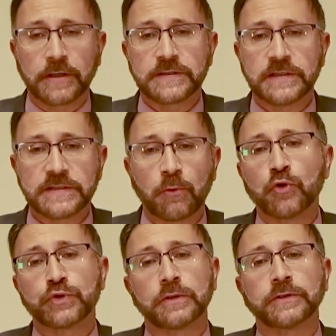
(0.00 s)
its
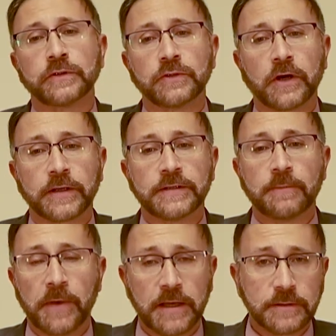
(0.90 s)
disposal to target the
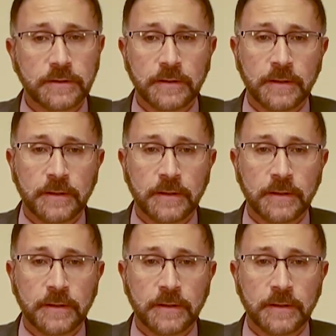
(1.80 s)
men,